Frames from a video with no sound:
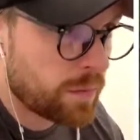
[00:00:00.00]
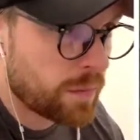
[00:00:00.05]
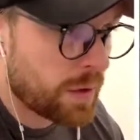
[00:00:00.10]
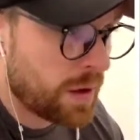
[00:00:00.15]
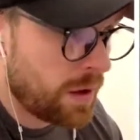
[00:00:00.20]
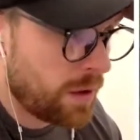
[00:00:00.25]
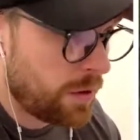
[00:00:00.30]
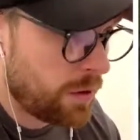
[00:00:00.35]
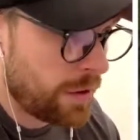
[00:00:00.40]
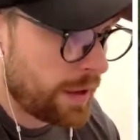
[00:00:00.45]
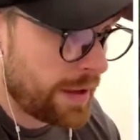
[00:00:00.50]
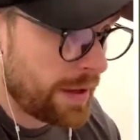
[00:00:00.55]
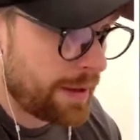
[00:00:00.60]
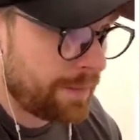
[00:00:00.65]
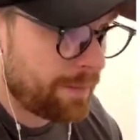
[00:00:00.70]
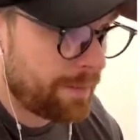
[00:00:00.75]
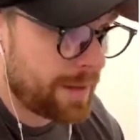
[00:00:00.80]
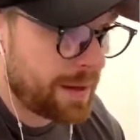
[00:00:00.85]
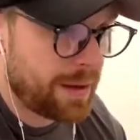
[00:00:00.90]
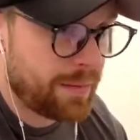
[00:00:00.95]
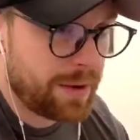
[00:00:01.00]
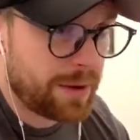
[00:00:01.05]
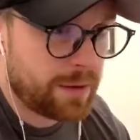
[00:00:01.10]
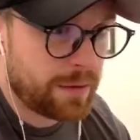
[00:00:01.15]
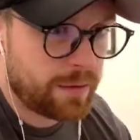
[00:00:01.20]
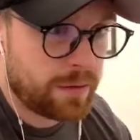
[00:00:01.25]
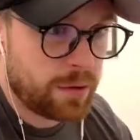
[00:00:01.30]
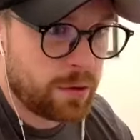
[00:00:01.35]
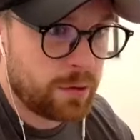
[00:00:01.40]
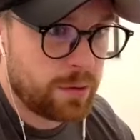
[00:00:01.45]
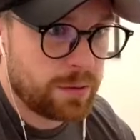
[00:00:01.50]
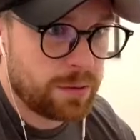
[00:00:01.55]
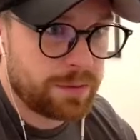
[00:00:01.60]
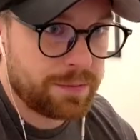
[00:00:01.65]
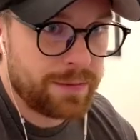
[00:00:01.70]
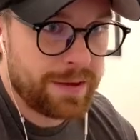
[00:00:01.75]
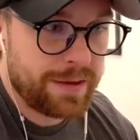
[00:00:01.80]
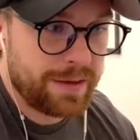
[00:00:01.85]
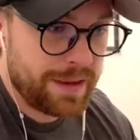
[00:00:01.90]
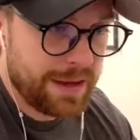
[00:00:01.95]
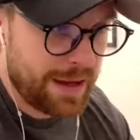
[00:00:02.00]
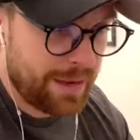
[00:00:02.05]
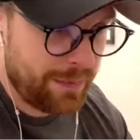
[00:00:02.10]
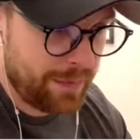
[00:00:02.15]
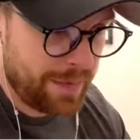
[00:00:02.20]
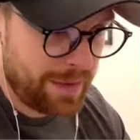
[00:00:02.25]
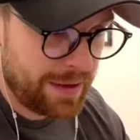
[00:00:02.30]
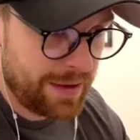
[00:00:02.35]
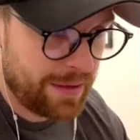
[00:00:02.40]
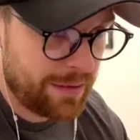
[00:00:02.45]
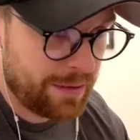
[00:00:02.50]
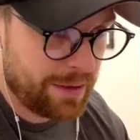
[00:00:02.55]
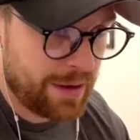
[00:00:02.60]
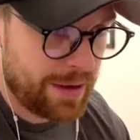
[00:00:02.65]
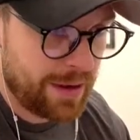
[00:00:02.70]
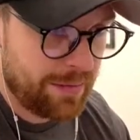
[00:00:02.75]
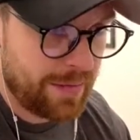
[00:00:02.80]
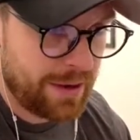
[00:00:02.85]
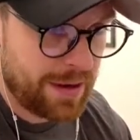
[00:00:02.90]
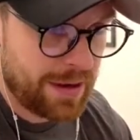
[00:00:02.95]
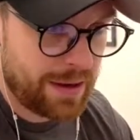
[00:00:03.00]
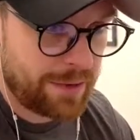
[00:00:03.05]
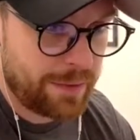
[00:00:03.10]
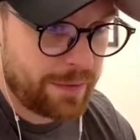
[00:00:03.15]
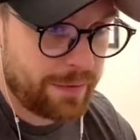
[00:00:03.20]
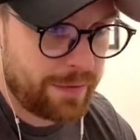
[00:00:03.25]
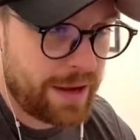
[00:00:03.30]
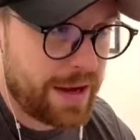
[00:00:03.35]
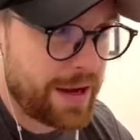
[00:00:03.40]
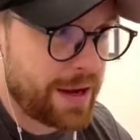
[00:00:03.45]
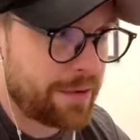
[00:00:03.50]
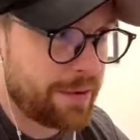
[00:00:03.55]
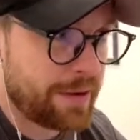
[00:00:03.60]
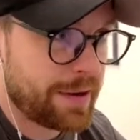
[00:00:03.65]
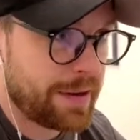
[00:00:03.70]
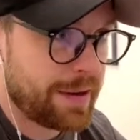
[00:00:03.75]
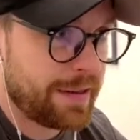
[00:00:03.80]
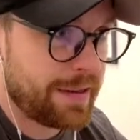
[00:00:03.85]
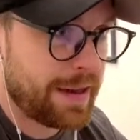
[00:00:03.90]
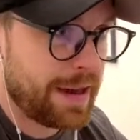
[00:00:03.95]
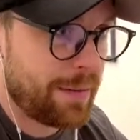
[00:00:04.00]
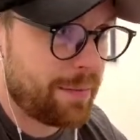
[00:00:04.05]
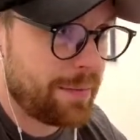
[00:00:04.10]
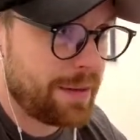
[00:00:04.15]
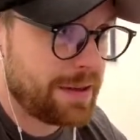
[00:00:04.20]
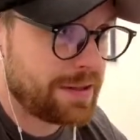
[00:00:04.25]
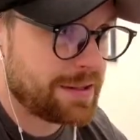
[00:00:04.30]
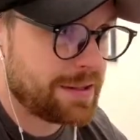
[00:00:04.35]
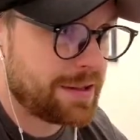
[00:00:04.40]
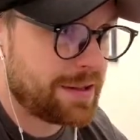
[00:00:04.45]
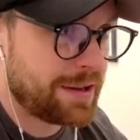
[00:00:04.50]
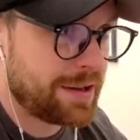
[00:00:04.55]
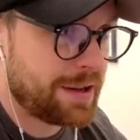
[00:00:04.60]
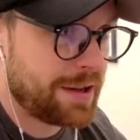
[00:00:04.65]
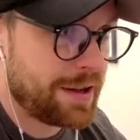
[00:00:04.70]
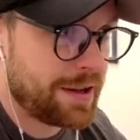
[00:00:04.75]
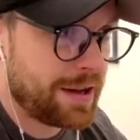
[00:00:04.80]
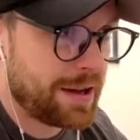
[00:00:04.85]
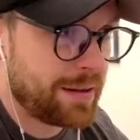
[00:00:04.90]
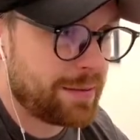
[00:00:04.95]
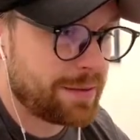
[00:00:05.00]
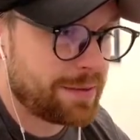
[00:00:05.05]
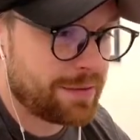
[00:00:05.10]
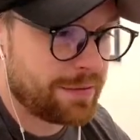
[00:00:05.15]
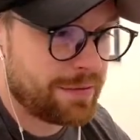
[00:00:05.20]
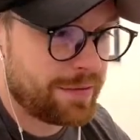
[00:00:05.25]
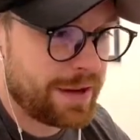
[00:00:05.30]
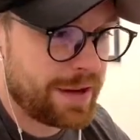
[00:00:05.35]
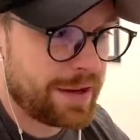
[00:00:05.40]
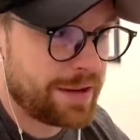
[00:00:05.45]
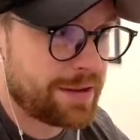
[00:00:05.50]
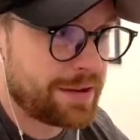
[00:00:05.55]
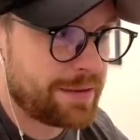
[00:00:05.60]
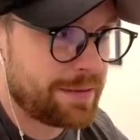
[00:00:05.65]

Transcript: Oh yeah, I'm out of coal, and that mean or I'm out of iron, and that means that they're not able to fire.